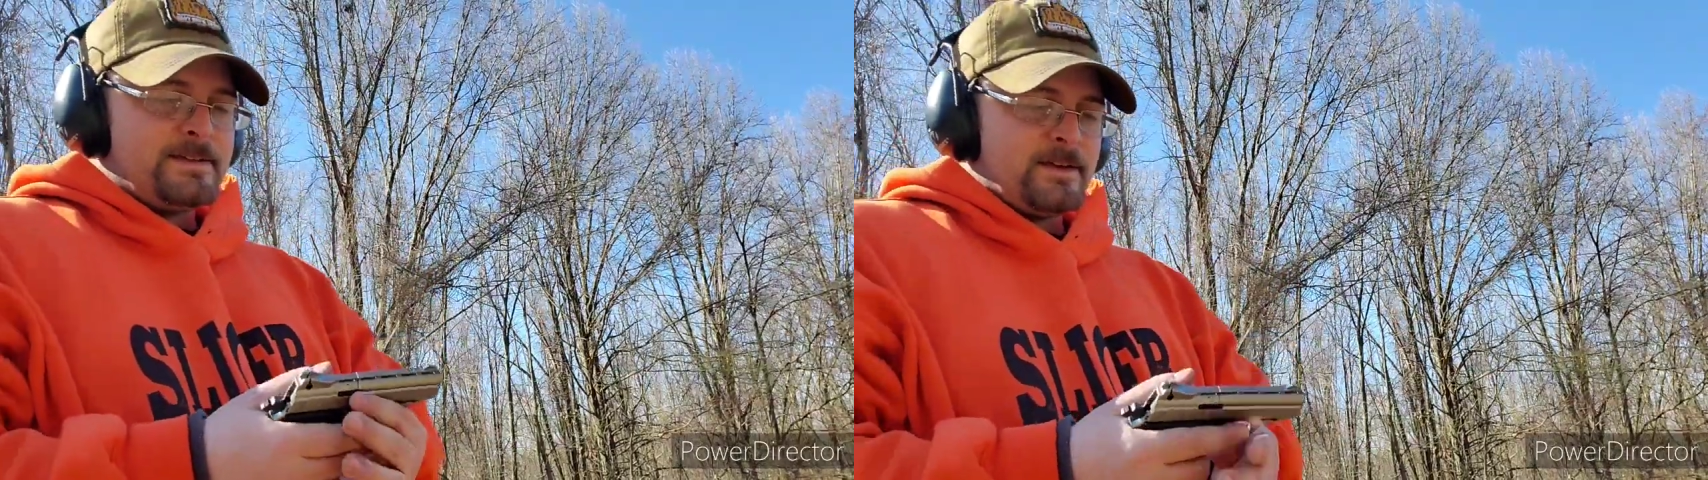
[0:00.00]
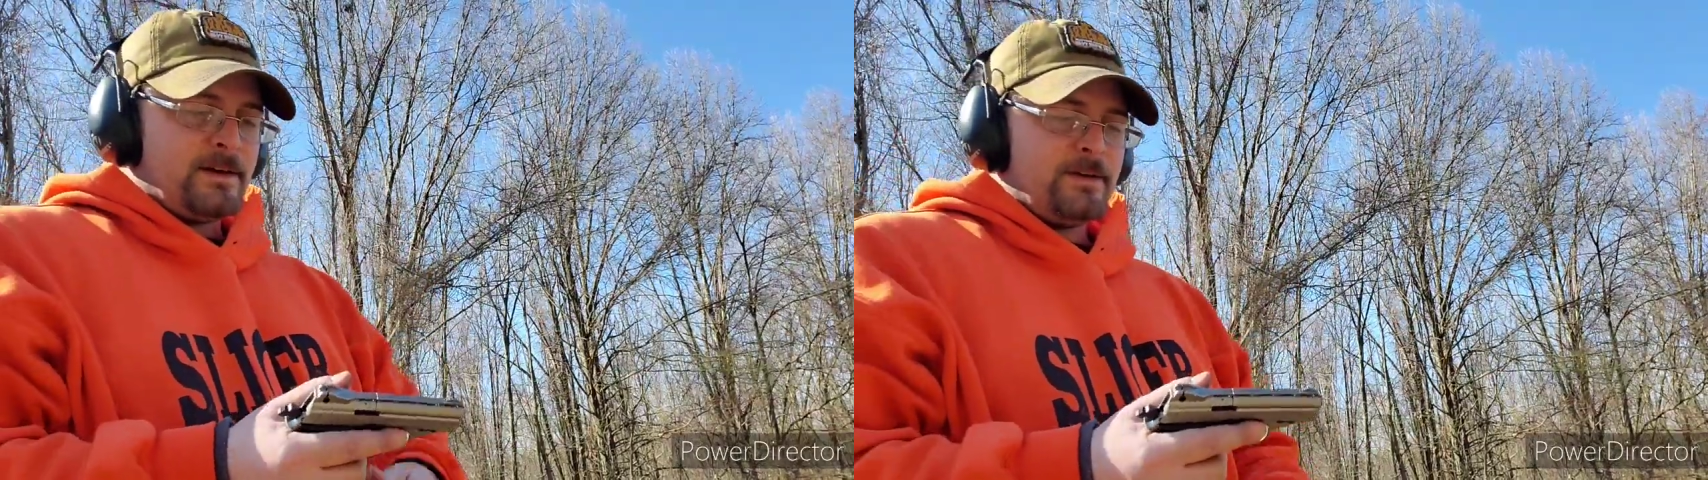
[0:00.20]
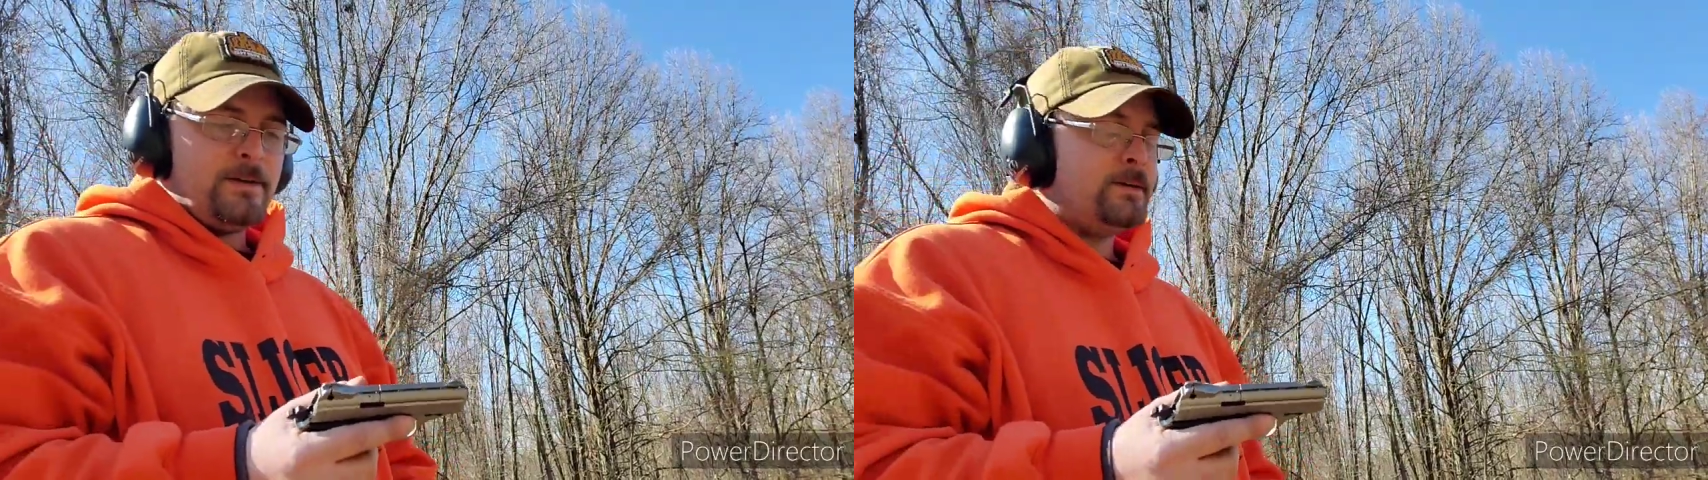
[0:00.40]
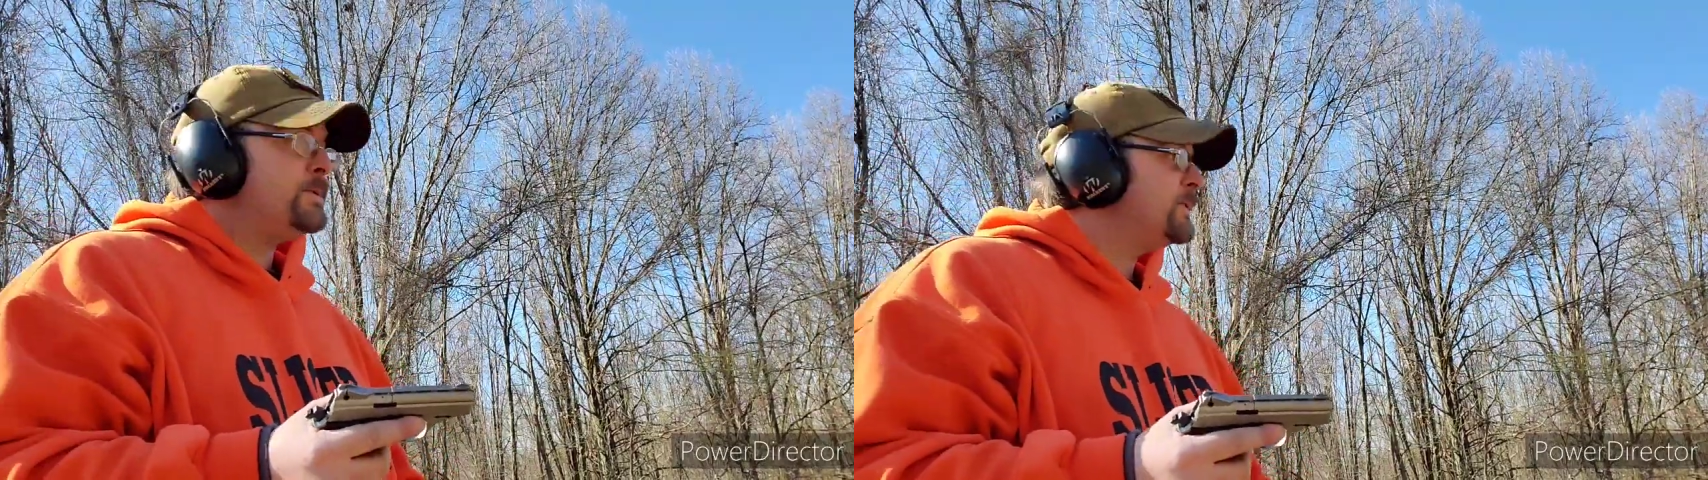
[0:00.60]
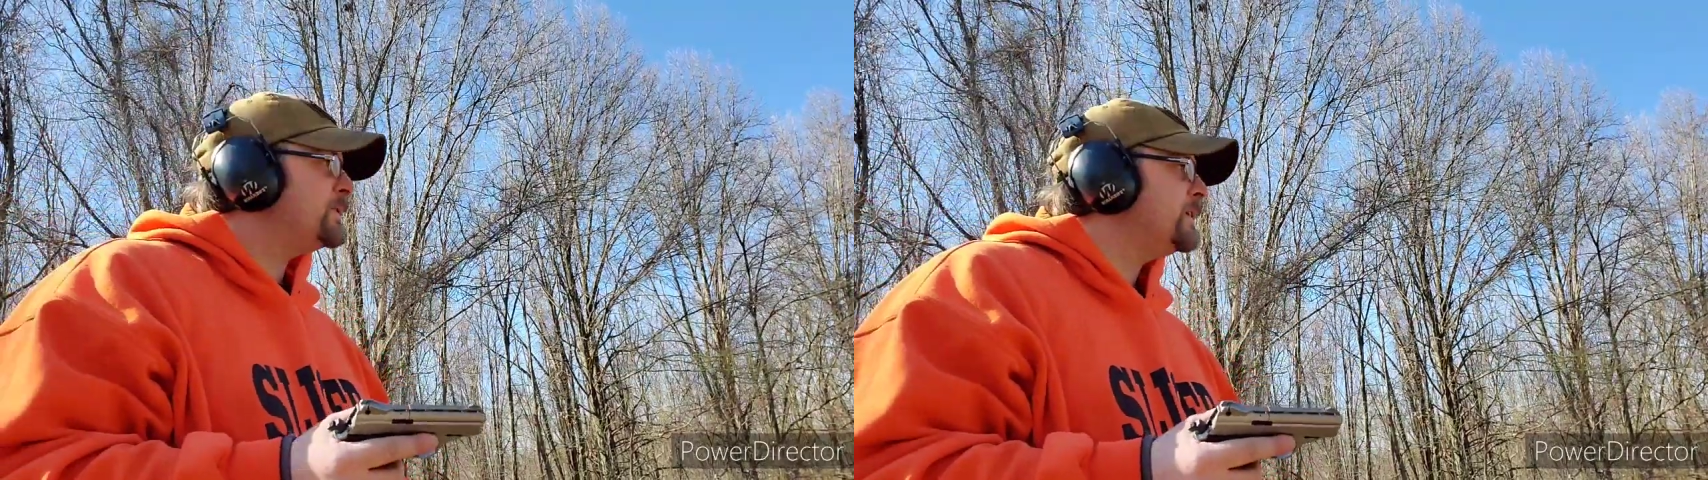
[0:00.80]
So
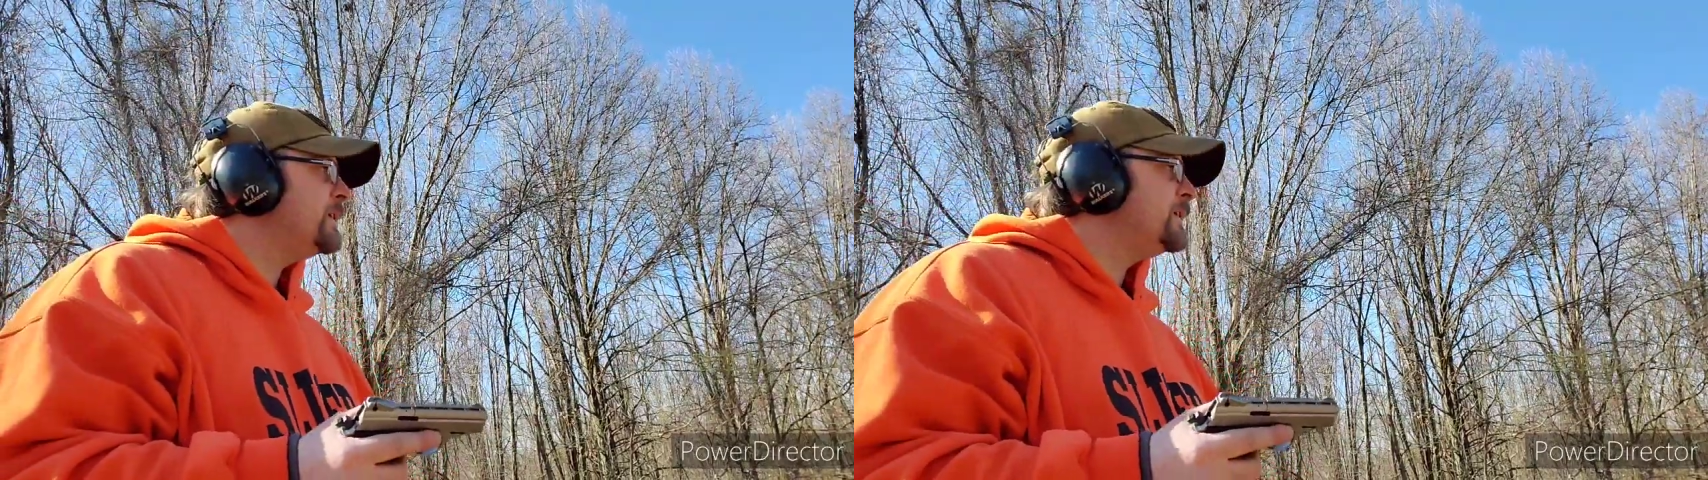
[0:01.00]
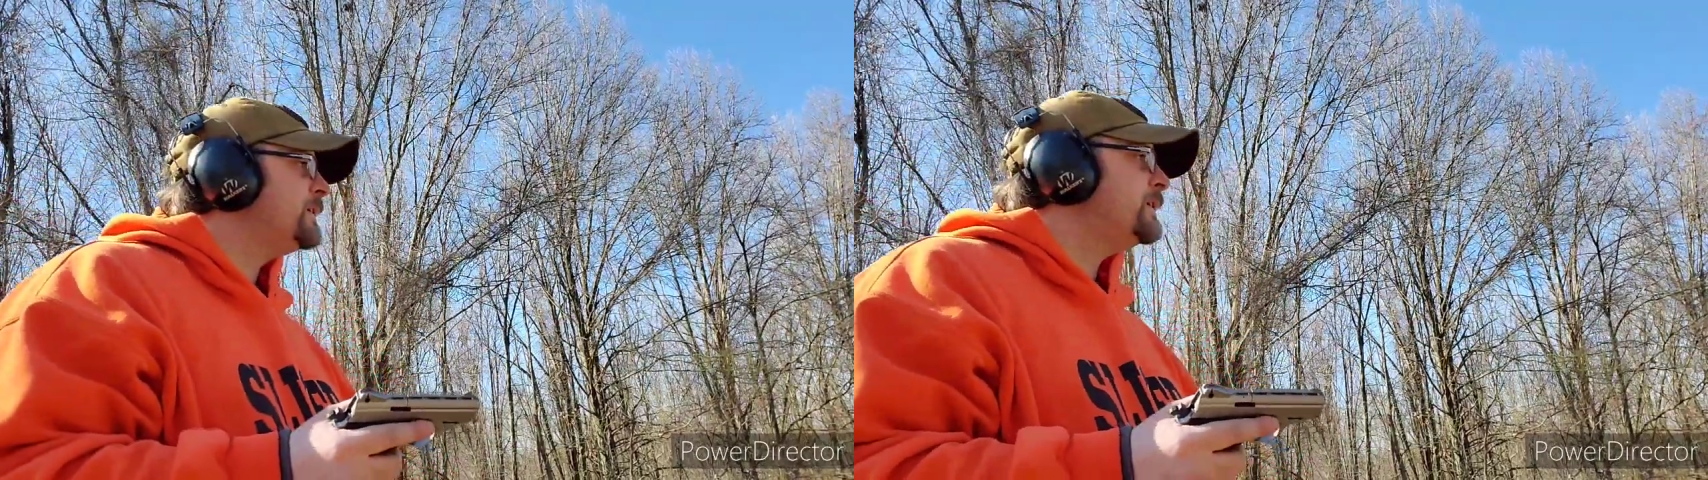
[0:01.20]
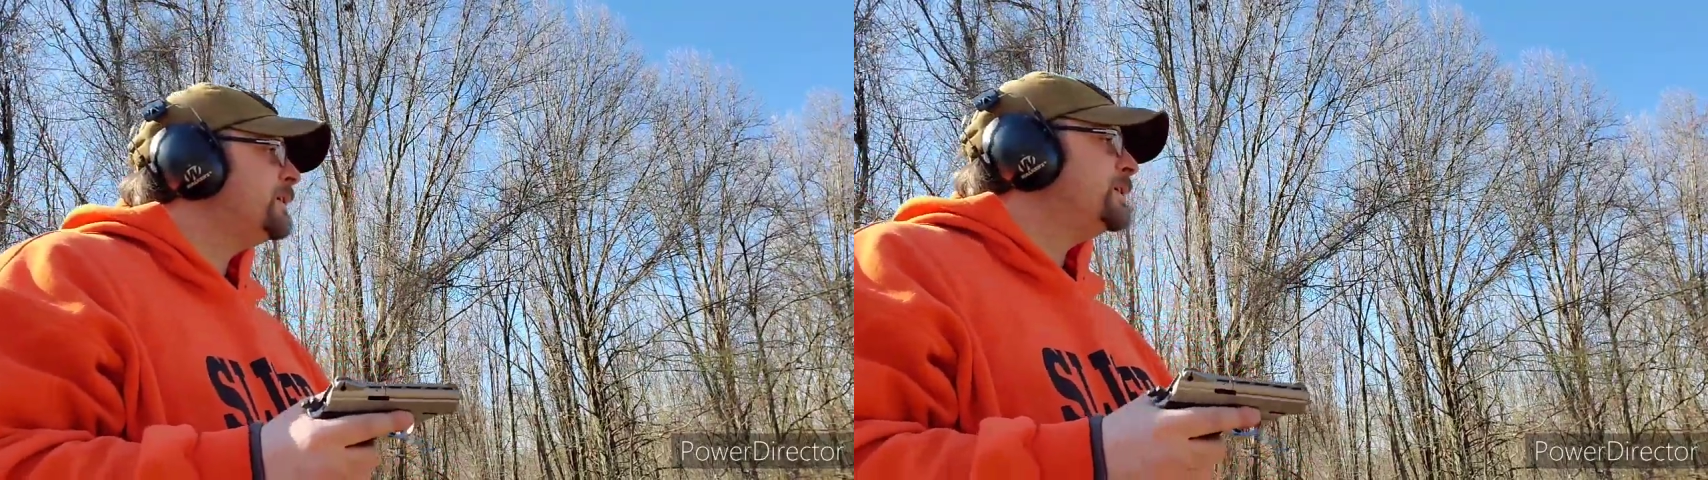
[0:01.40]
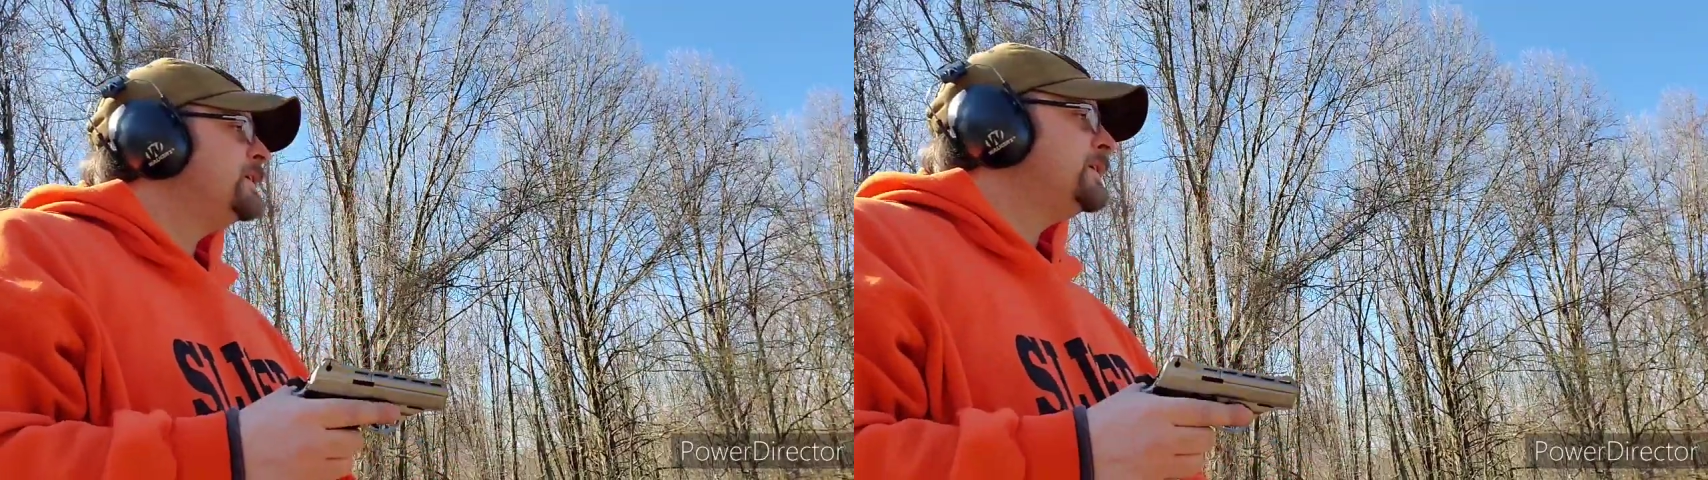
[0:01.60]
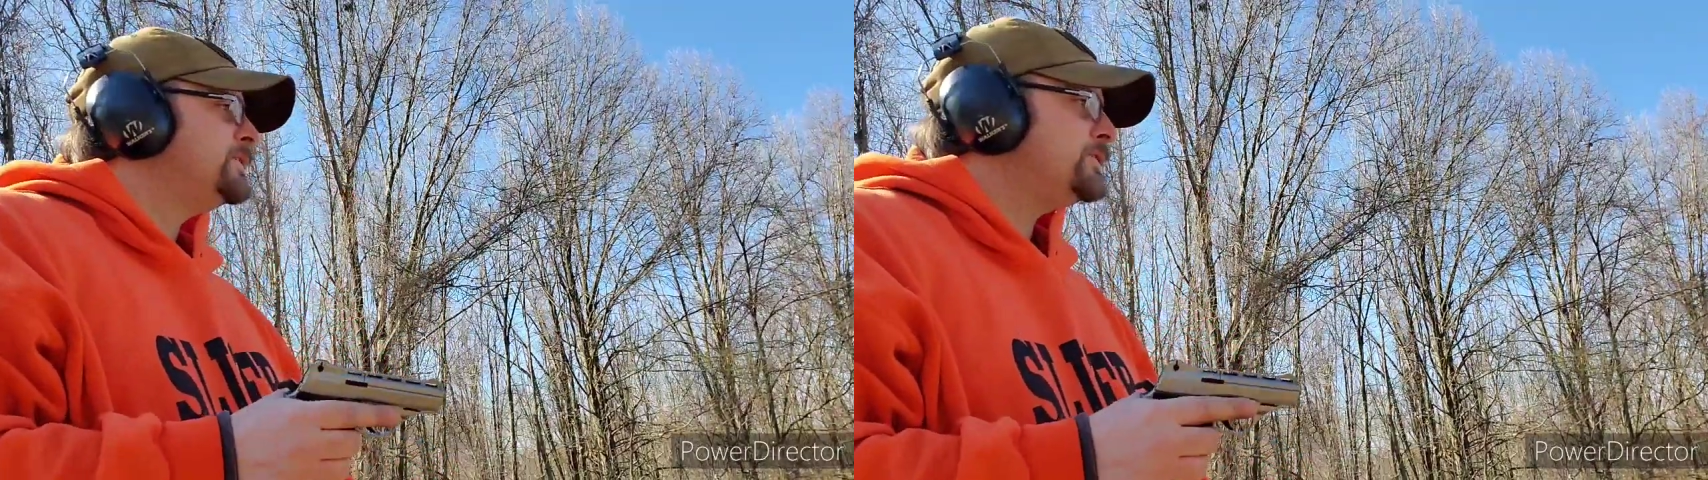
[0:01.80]
we'll
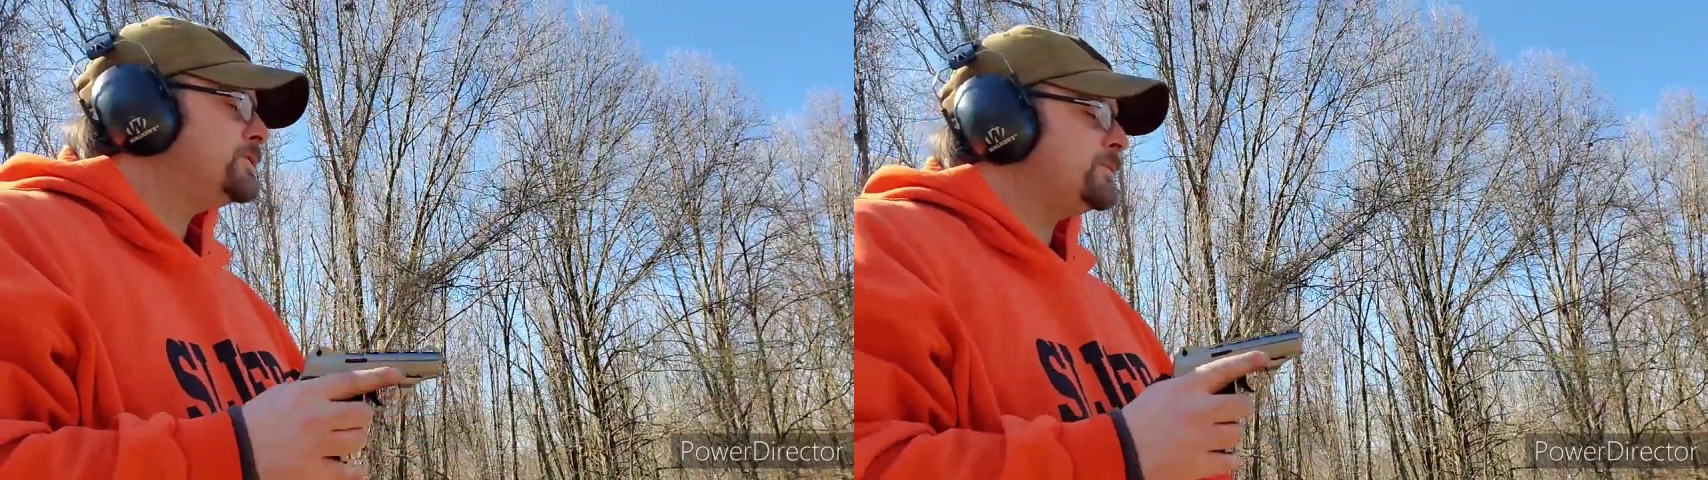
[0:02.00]
shoot